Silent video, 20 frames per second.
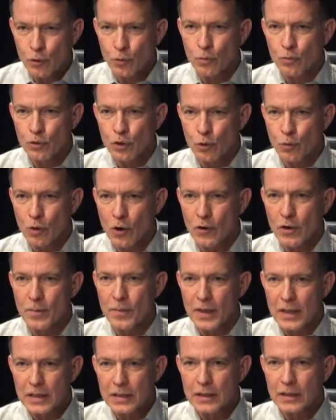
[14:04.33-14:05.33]
You, you
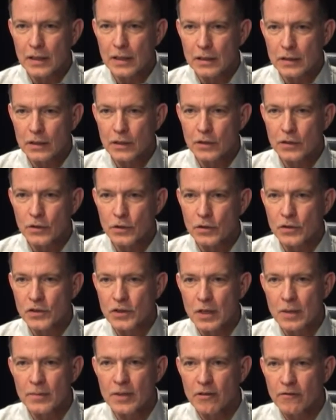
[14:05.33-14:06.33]
wrote about that, that
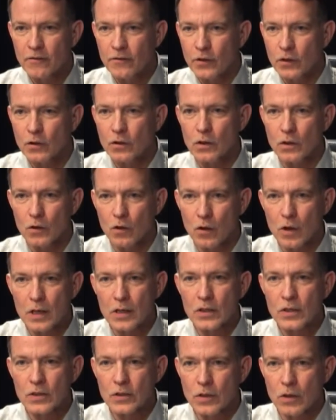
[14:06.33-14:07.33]
there's some that fear the
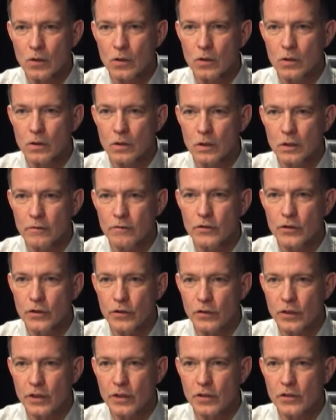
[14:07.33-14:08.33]
lost soul of
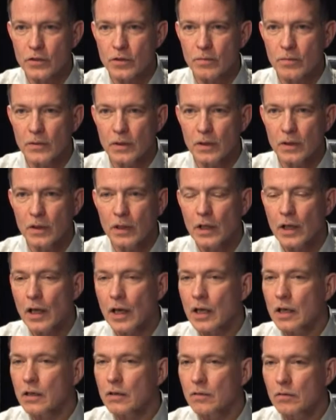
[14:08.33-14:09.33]
Judaism,
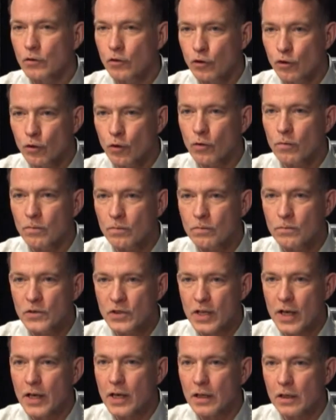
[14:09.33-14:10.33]
and you're
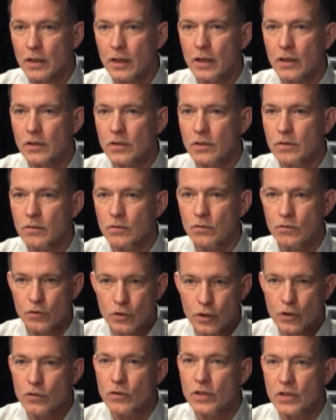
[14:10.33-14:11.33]
saying that it's
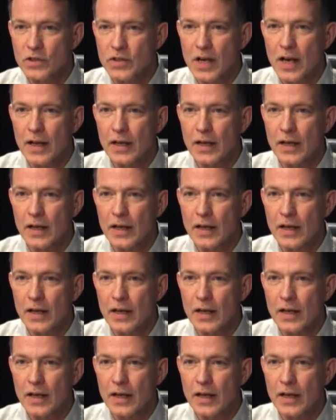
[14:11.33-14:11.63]
due to